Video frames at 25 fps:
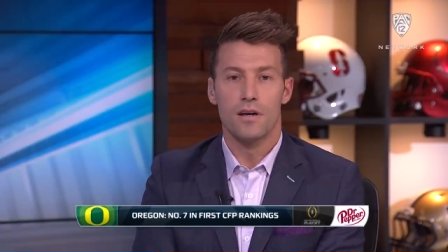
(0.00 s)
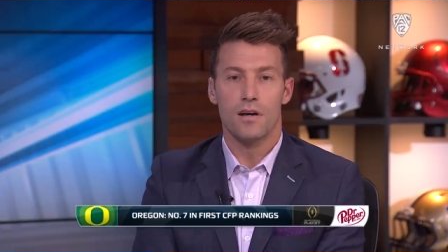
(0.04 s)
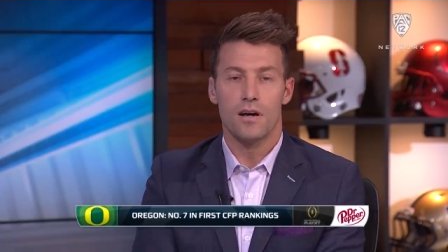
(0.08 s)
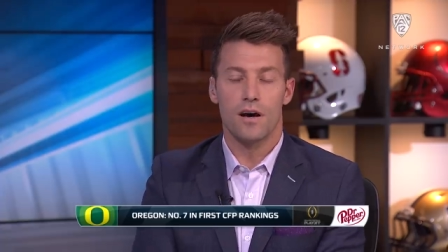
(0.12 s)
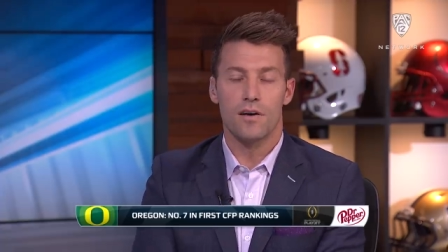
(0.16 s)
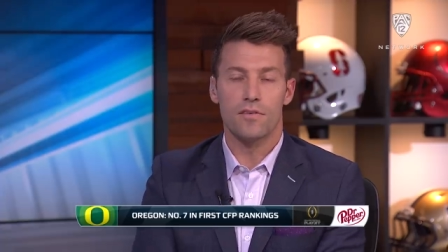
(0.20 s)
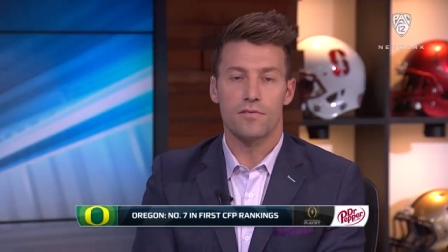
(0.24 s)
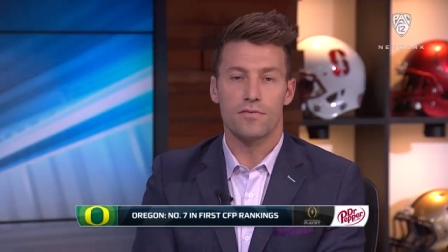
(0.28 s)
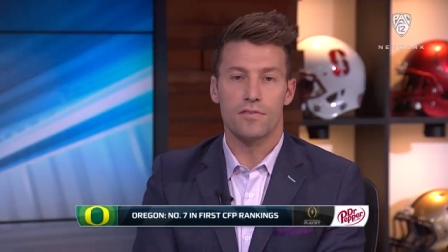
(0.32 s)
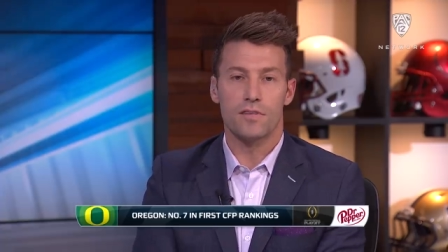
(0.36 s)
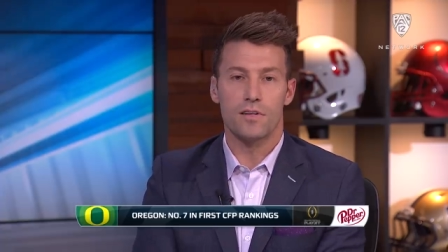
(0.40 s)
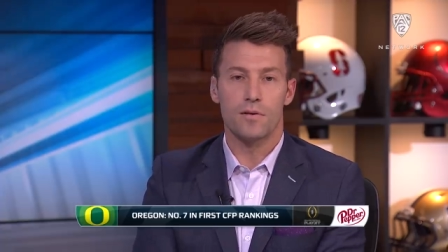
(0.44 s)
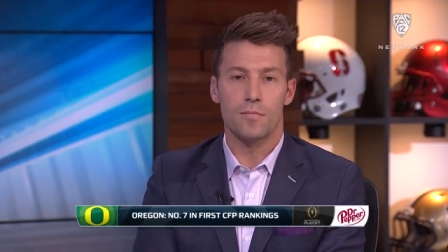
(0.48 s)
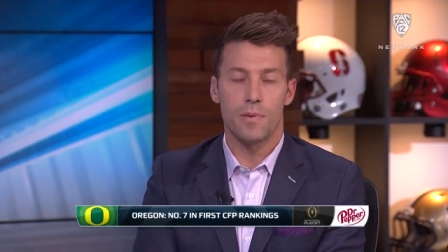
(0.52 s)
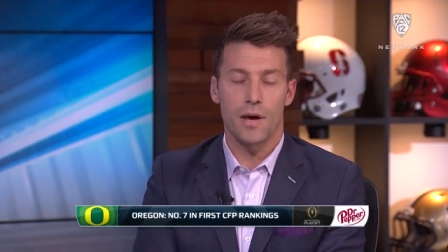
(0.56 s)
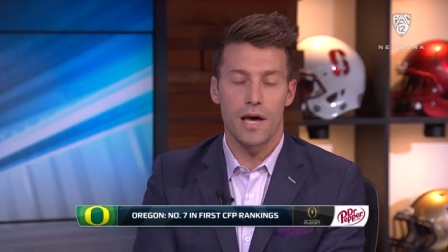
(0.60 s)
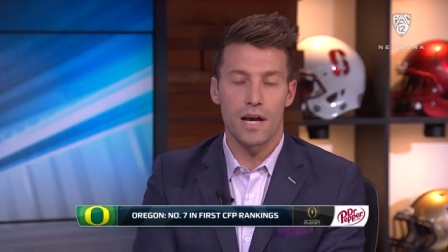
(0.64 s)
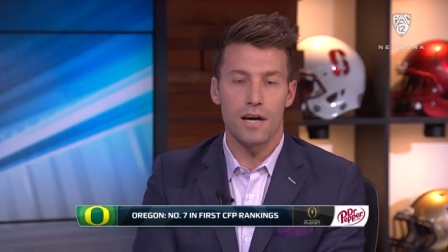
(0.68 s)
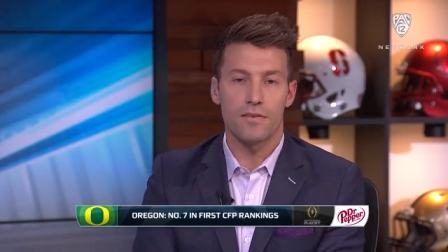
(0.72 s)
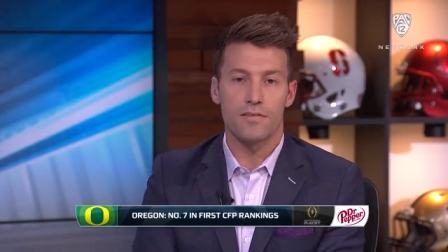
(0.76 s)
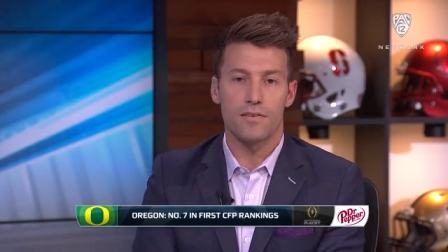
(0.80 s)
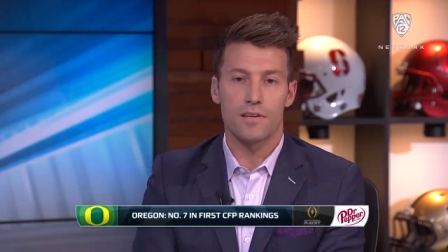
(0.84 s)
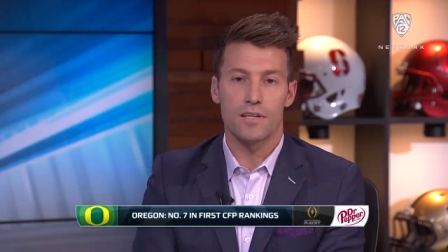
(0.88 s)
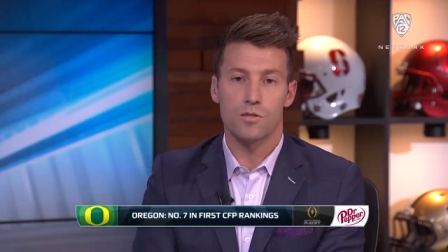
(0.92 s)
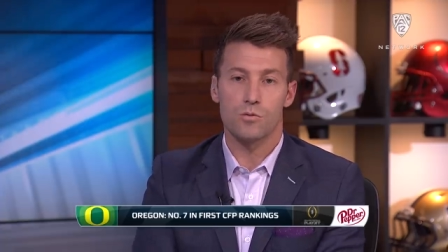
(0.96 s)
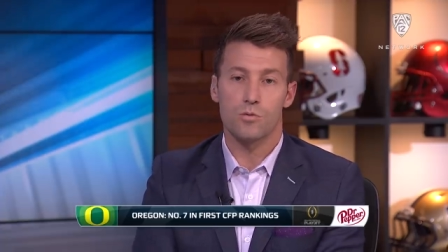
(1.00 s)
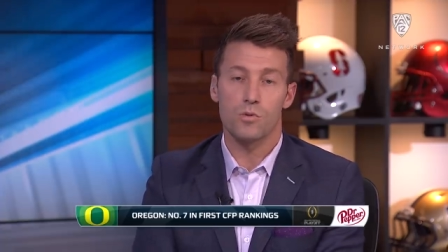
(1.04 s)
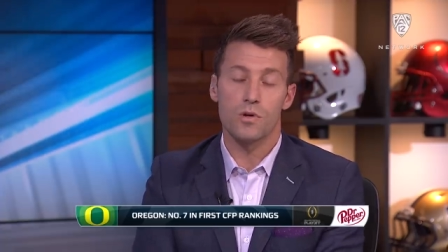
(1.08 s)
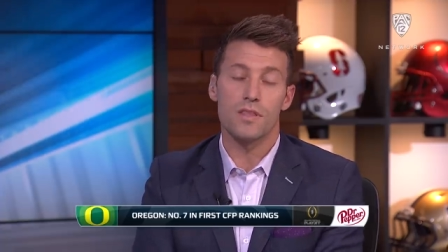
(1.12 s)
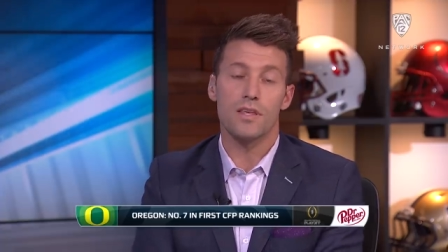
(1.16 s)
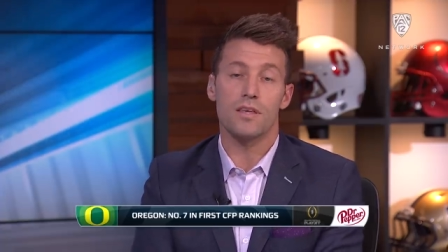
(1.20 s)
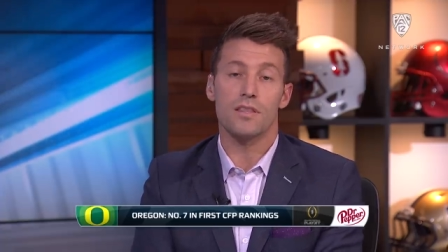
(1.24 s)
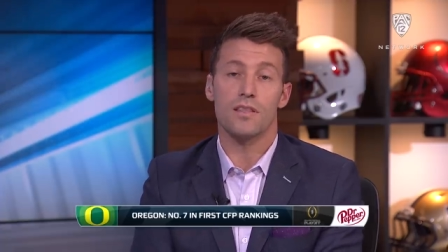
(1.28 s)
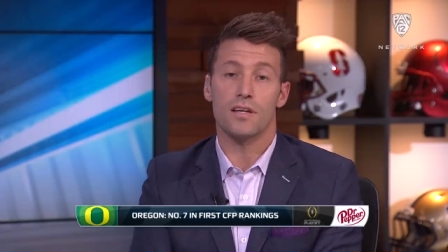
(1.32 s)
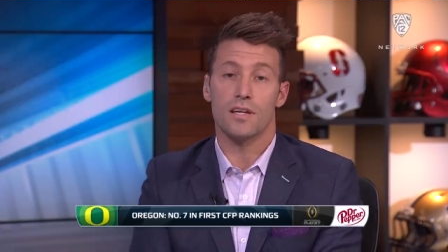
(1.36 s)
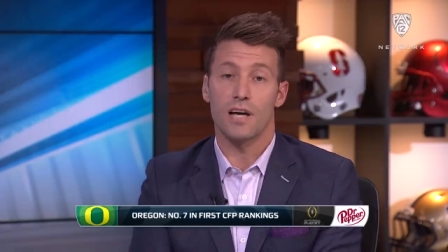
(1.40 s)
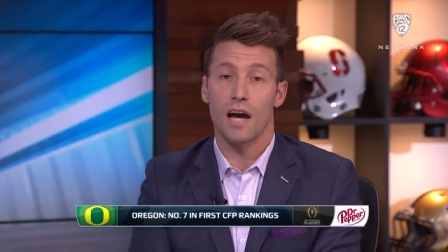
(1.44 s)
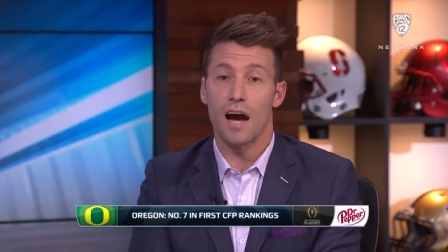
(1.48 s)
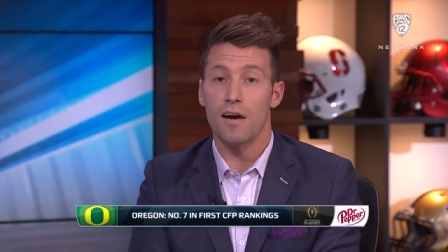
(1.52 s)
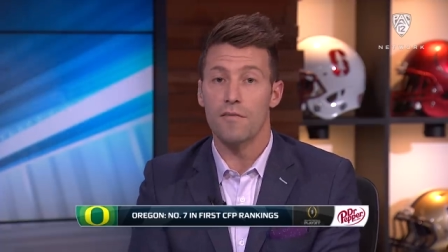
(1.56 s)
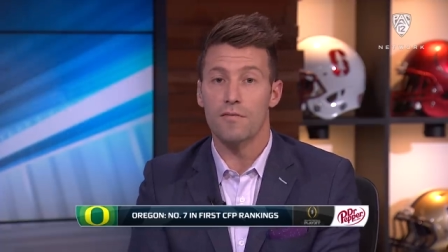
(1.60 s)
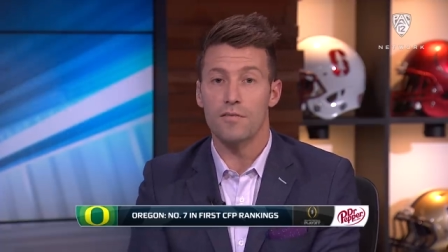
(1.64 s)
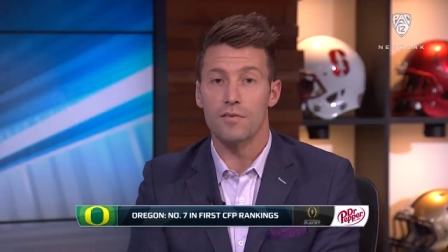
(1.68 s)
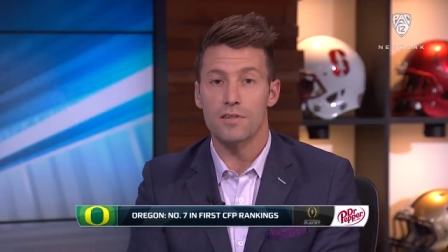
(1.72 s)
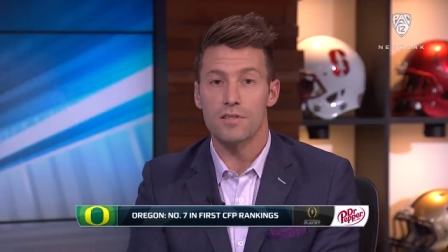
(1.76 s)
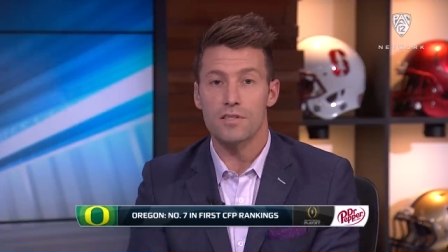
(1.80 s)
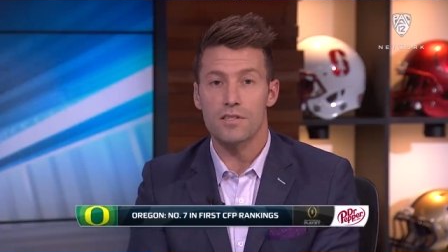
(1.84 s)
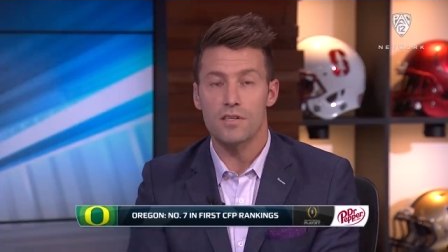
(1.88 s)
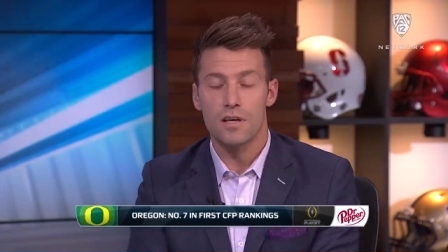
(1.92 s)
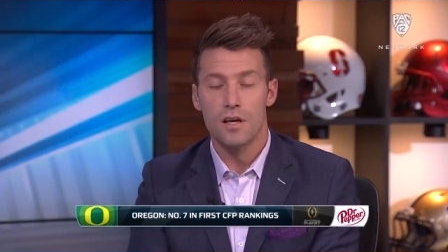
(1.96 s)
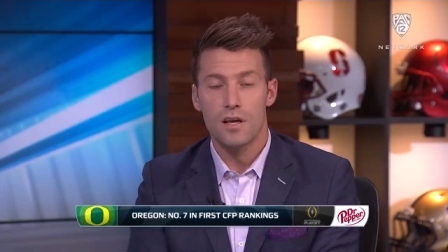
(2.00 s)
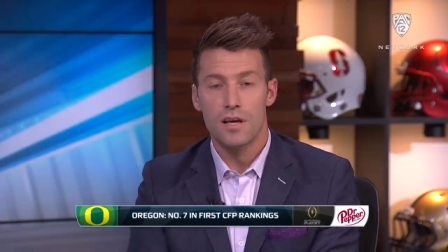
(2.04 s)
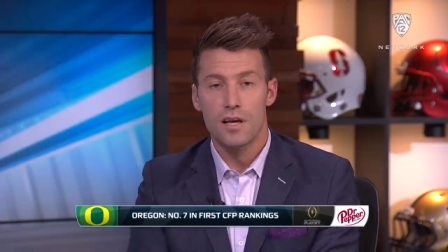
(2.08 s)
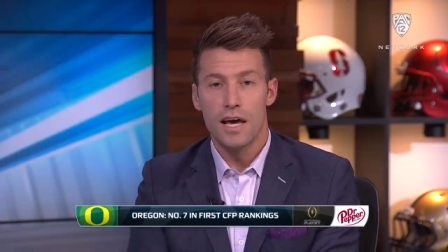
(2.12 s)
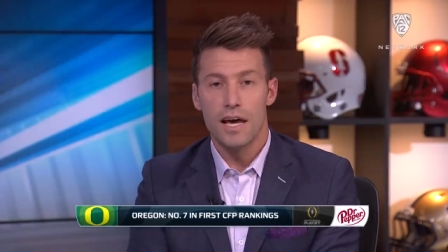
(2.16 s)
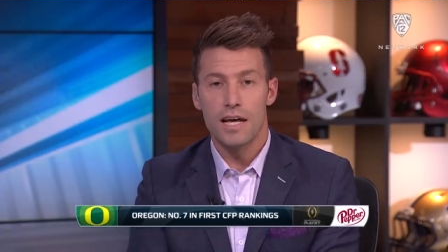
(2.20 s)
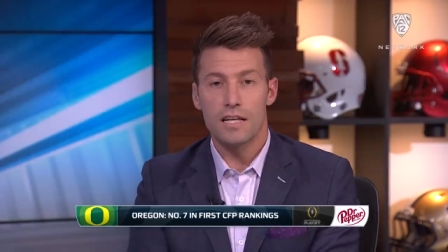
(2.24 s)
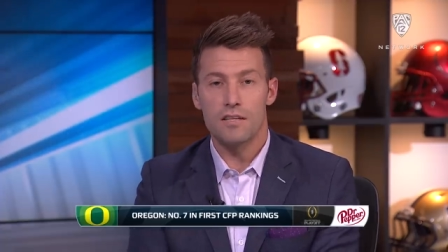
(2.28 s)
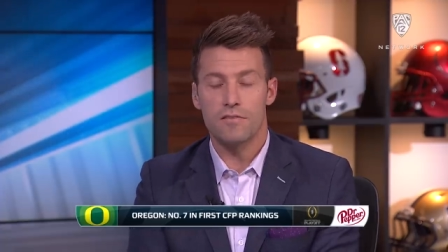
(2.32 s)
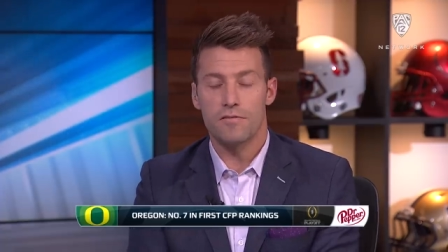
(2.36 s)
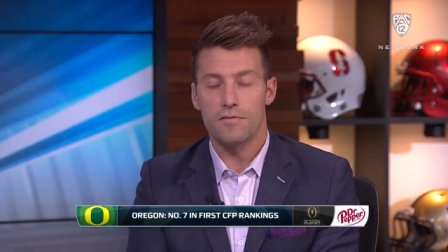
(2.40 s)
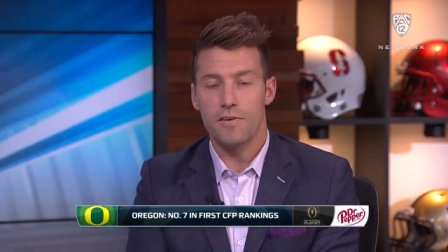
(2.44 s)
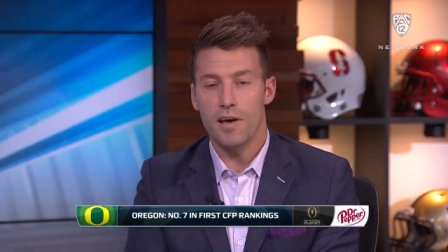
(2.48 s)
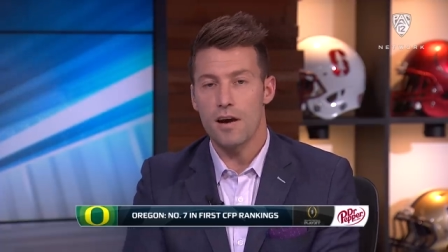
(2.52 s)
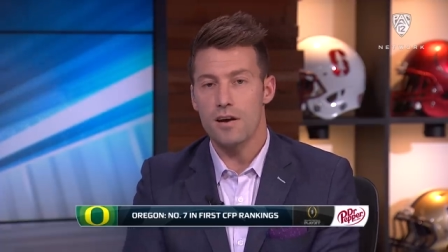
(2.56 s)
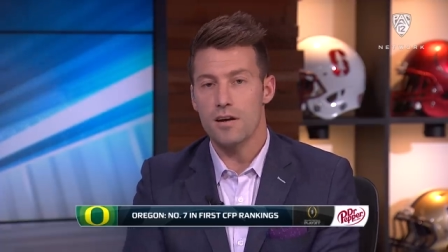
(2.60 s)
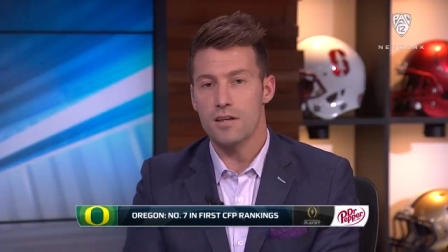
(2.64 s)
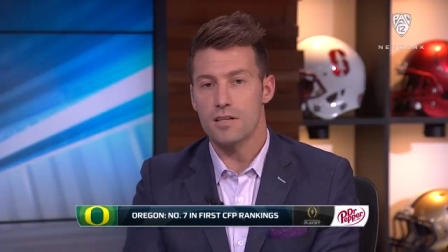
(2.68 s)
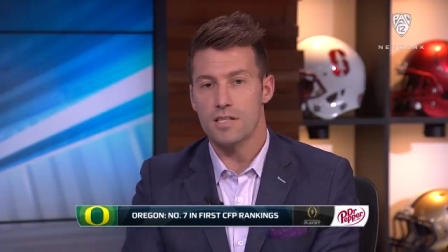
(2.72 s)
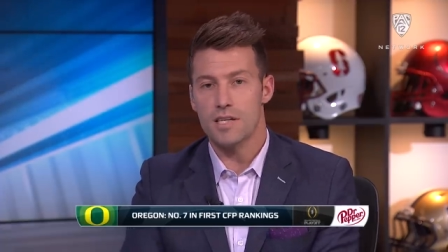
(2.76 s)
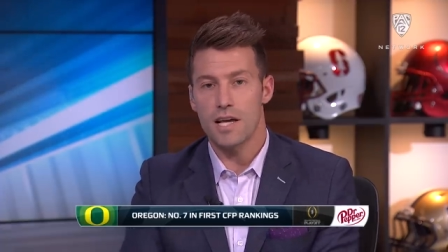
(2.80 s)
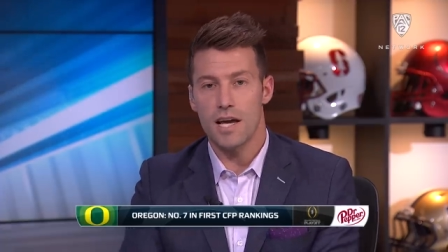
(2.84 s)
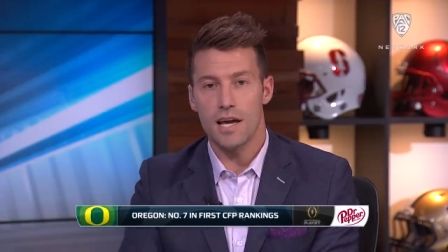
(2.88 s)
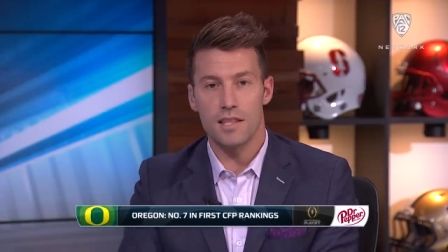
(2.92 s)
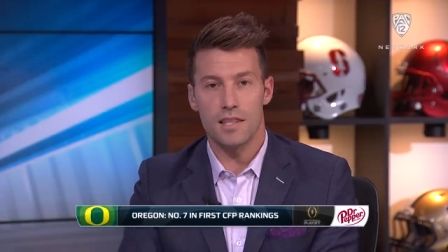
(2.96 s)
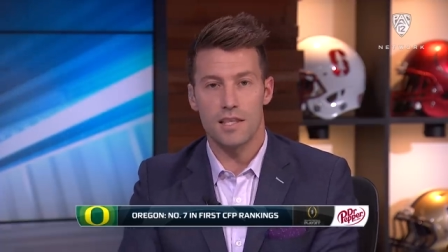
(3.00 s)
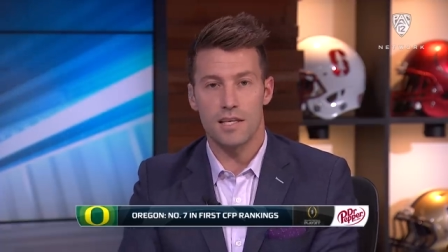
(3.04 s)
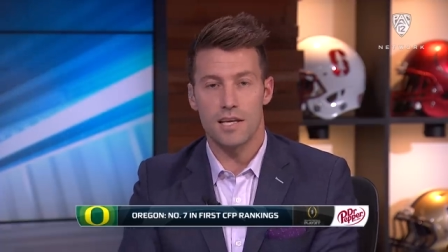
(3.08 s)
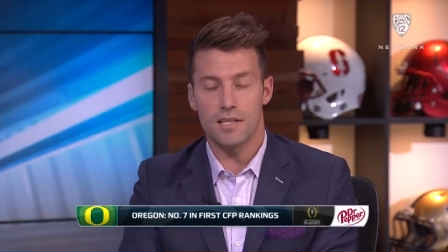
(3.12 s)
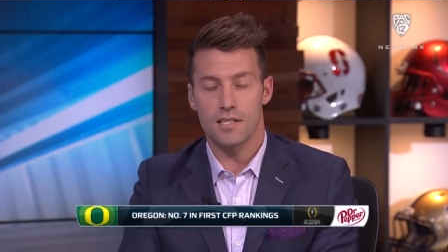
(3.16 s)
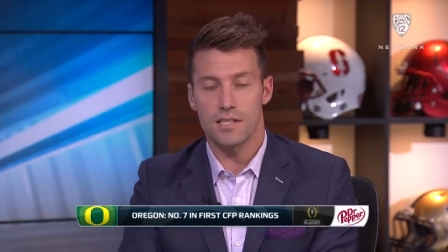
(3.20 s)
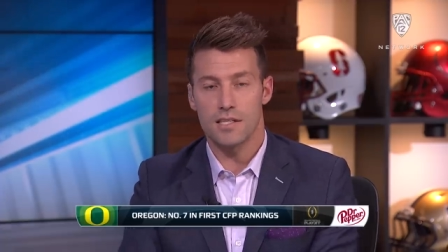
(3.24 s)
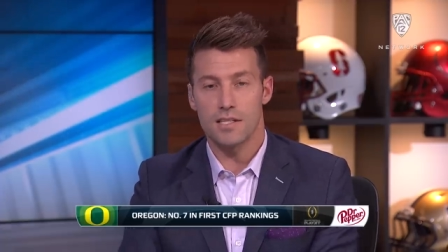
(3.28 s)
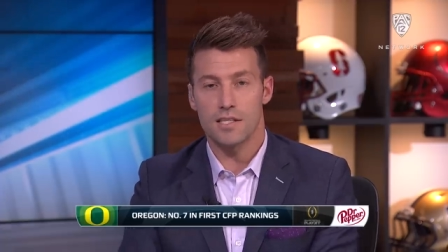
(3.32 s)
of competitiveness within the conference. It's fair to say at the S